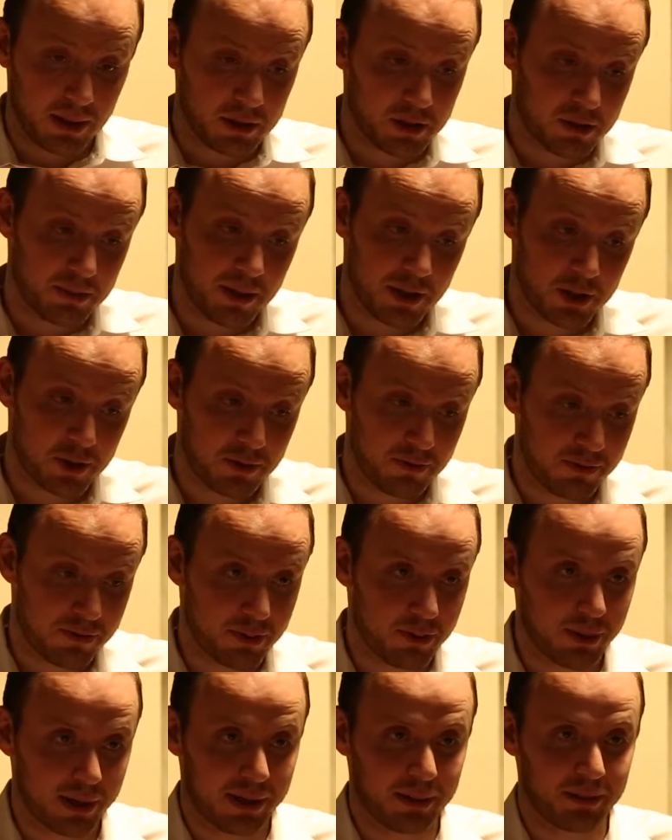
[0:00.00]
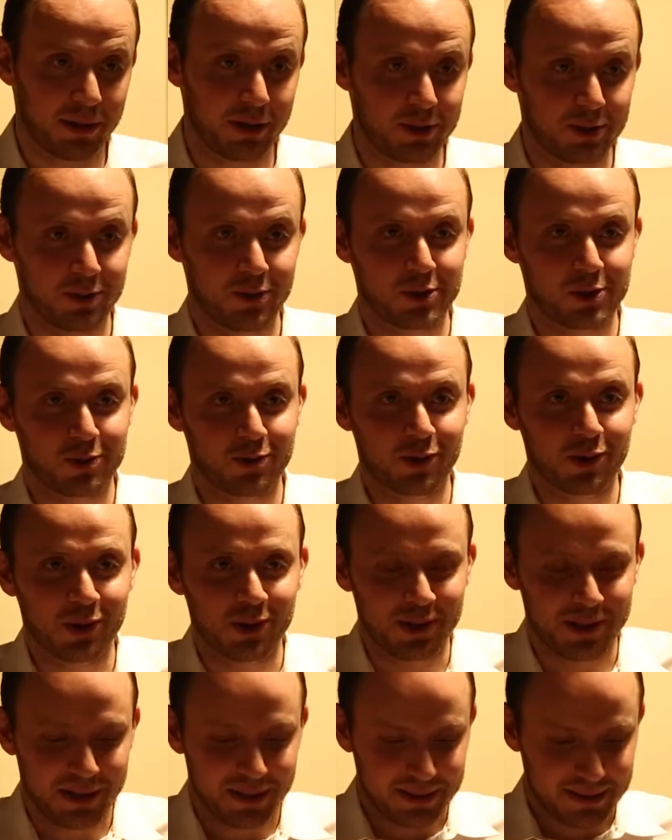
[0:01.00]
not to mention for bringing me into this
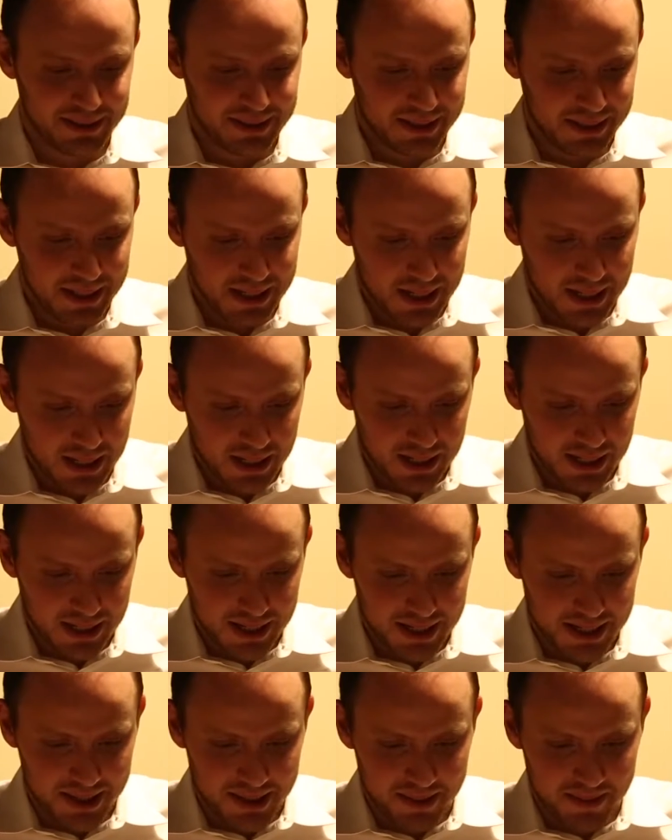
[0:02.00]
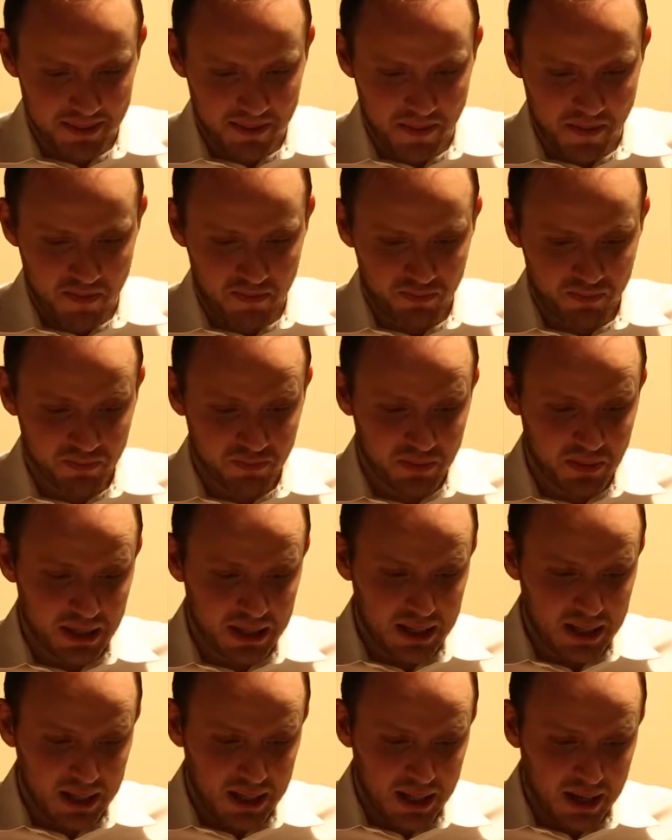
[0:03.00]
world.
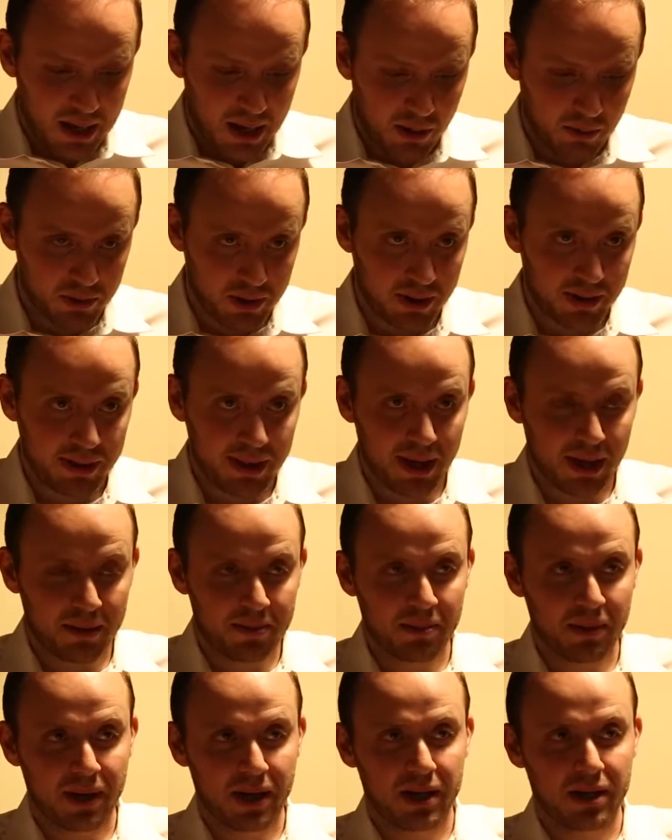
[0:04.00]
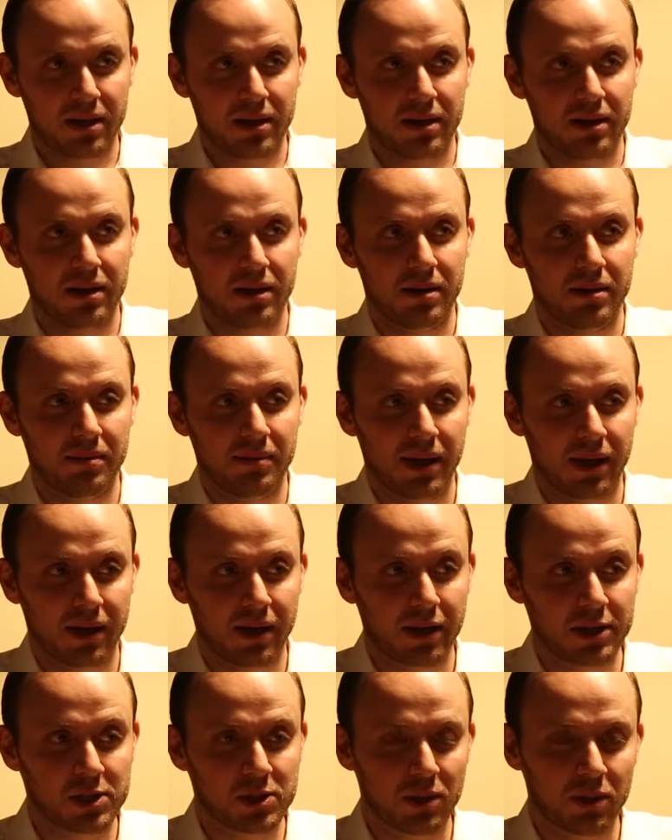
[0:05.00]
I want to thank my
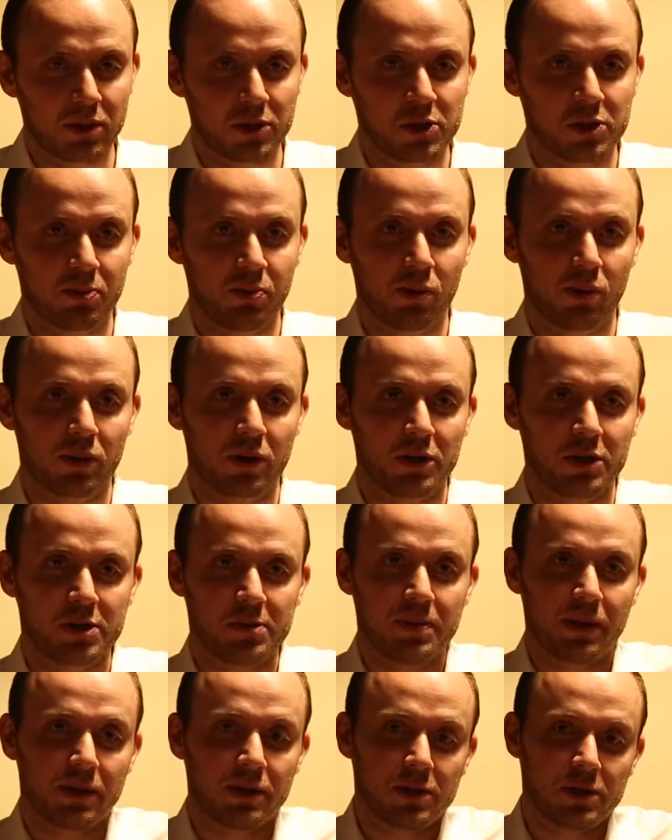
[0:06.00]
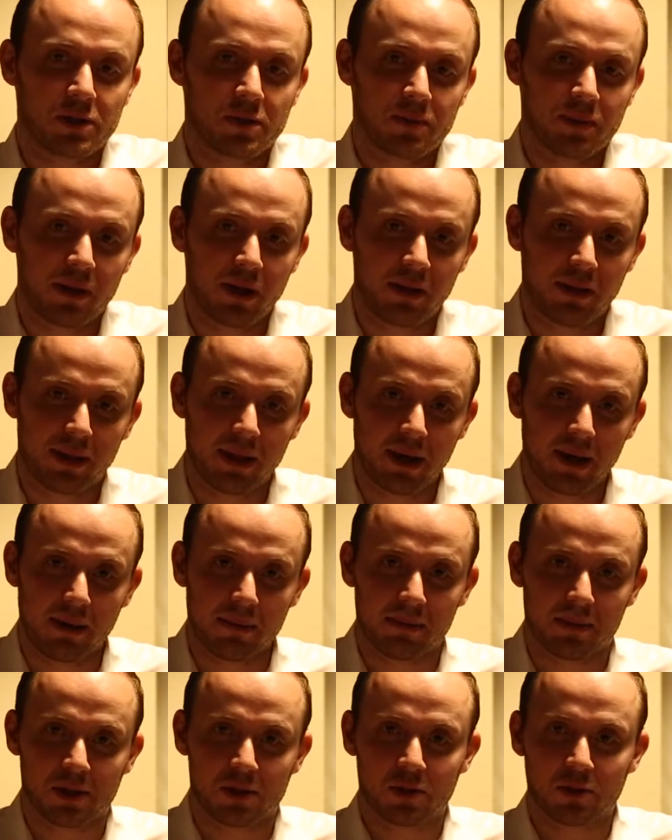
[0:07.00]
Kickstarter supporters, because without
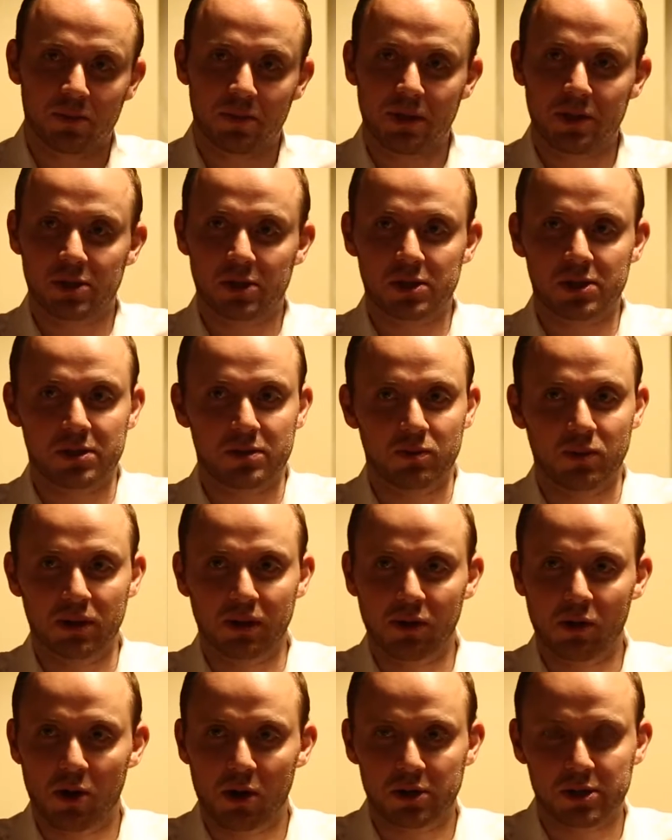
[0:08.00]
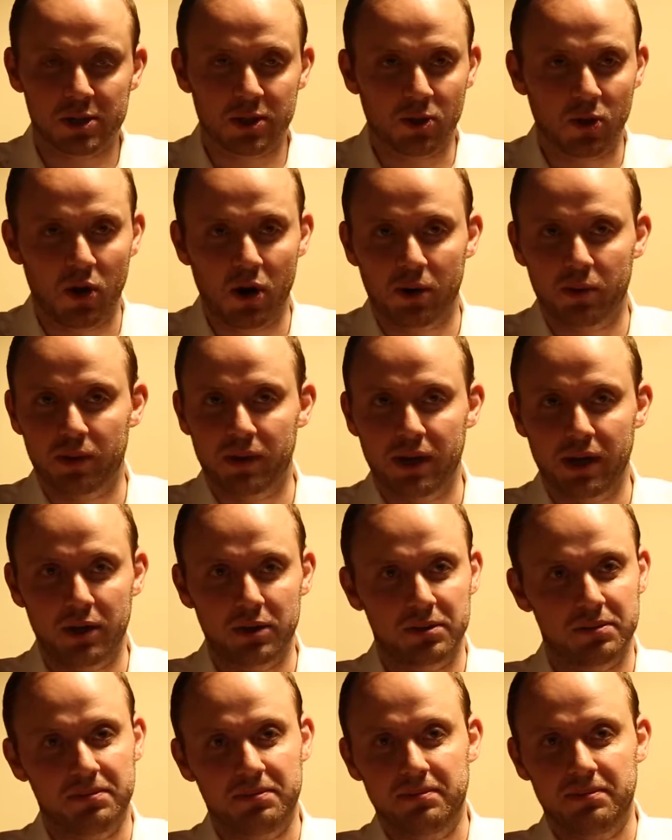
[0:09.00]
them, this would be just one long slog
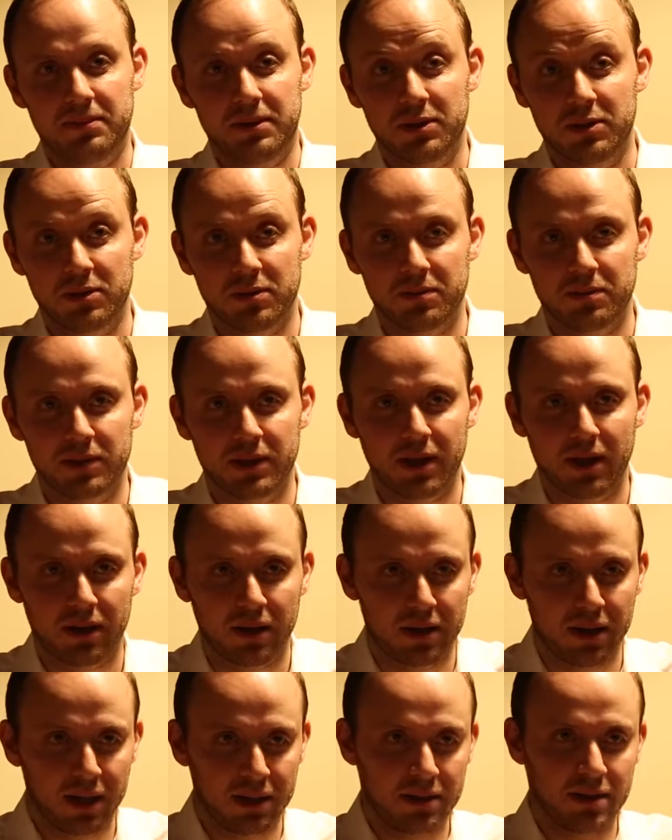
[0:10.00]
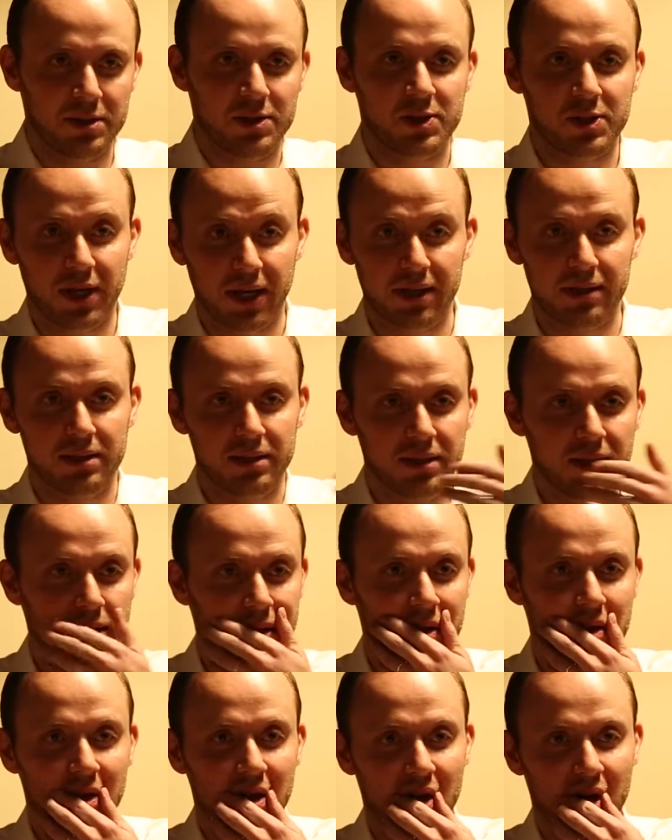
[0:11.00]
without an end in sight.
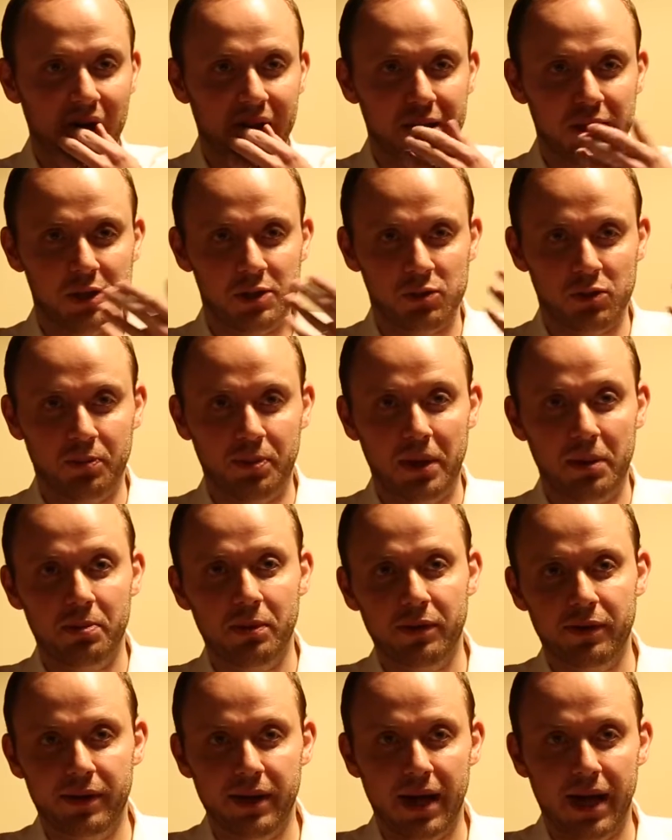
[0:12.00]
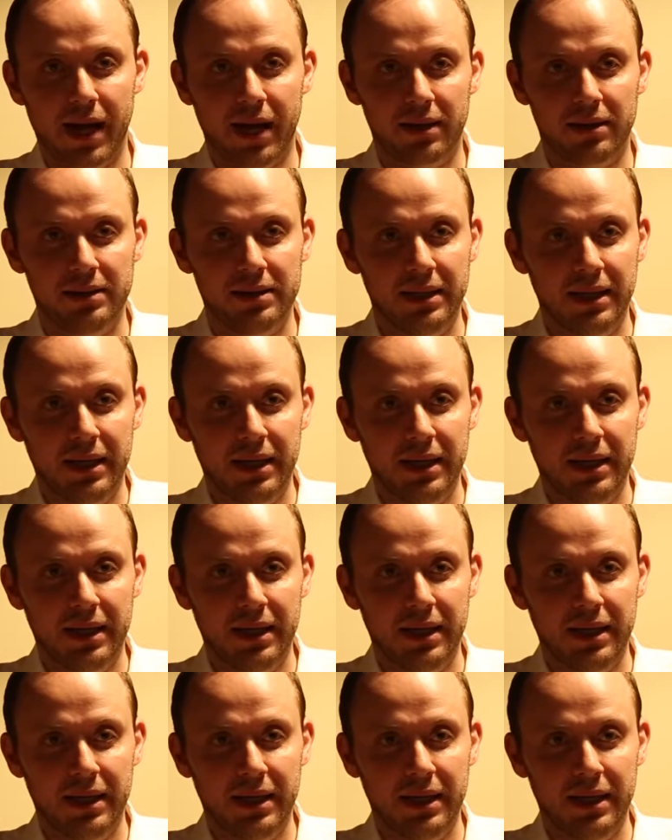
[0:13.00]
And these are people that